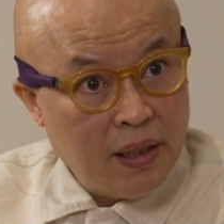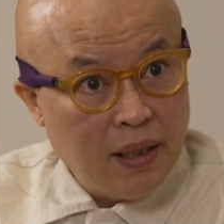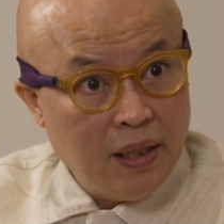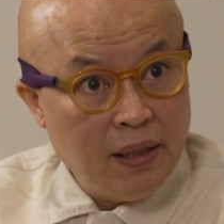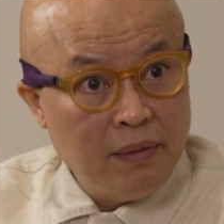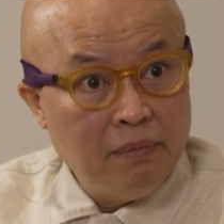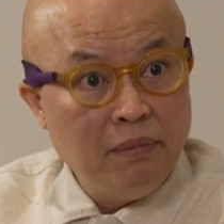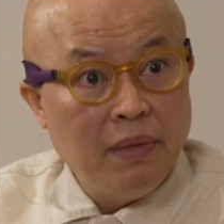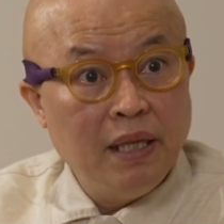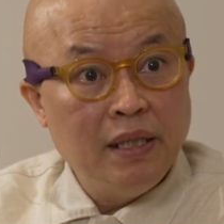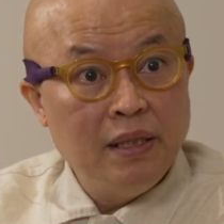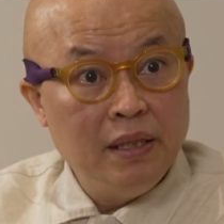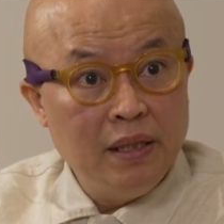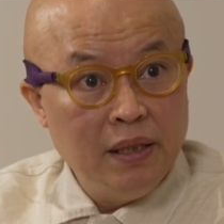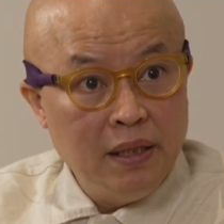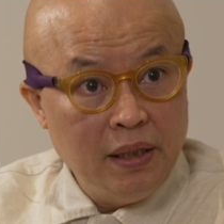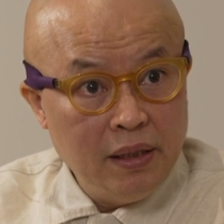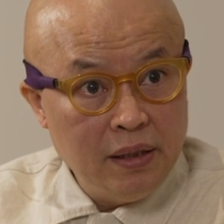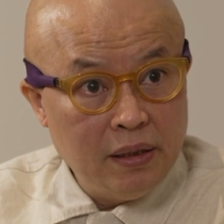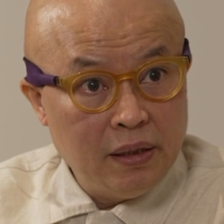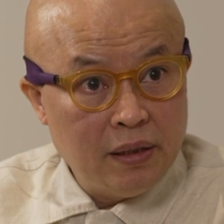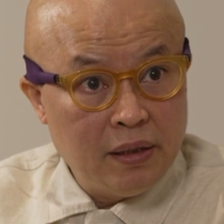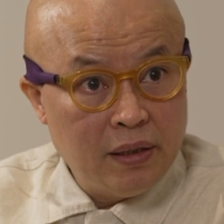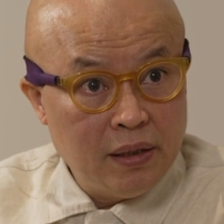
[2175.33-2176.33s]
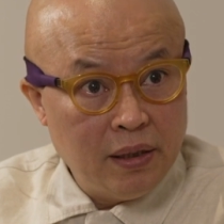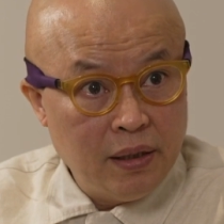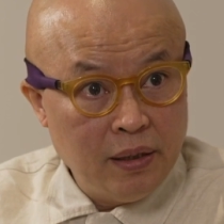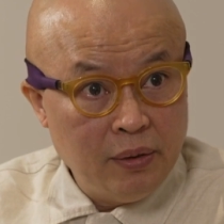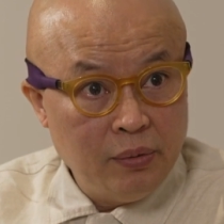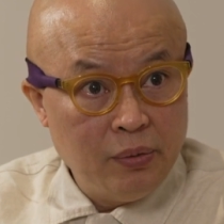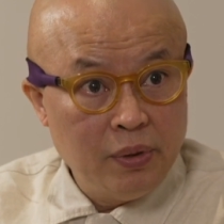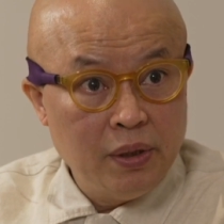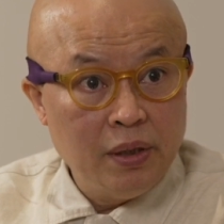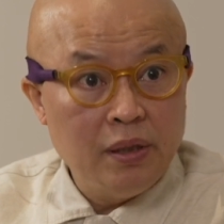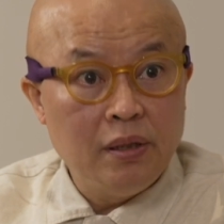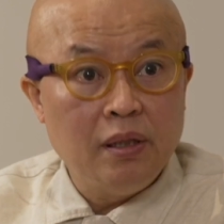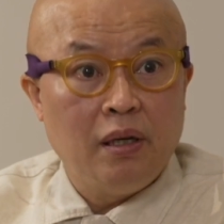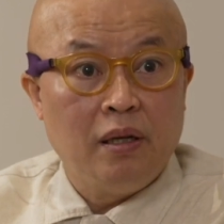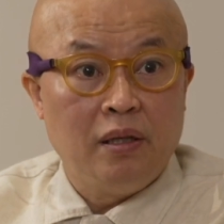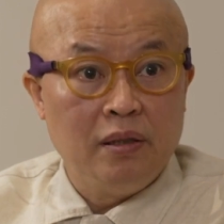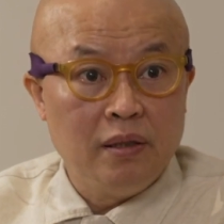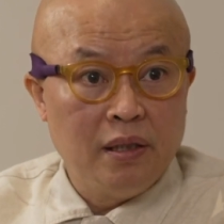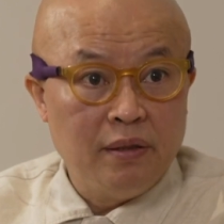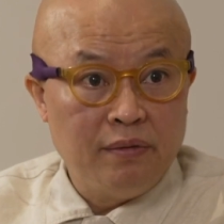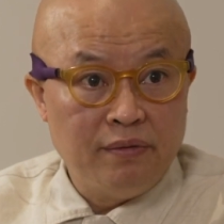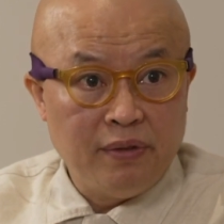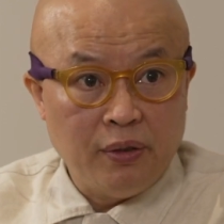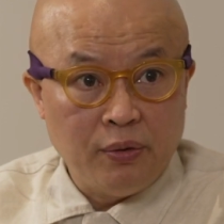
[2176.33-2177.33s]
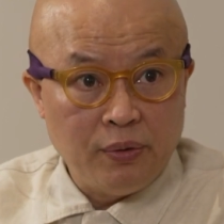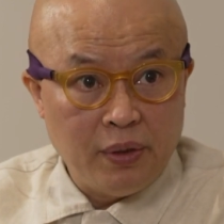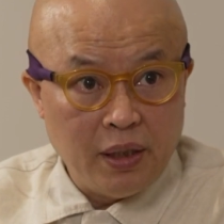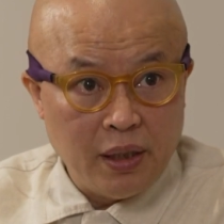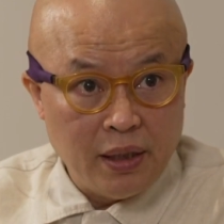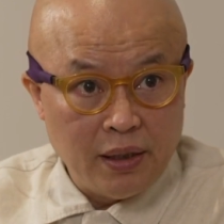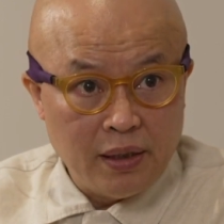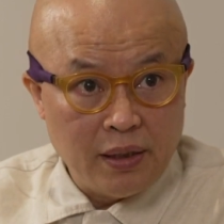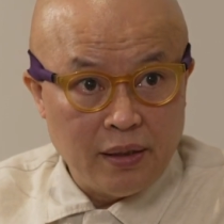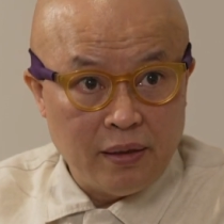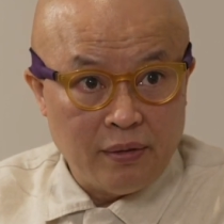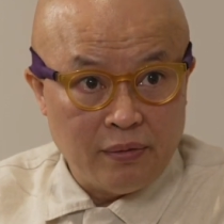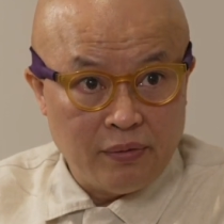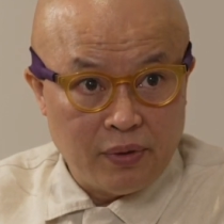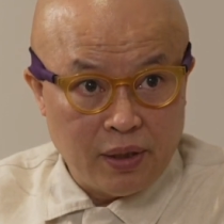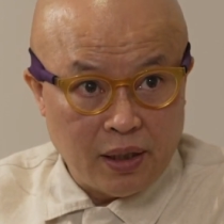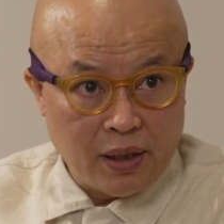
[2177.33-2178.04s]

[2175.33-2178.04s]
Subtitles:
And many years he was on the foundation of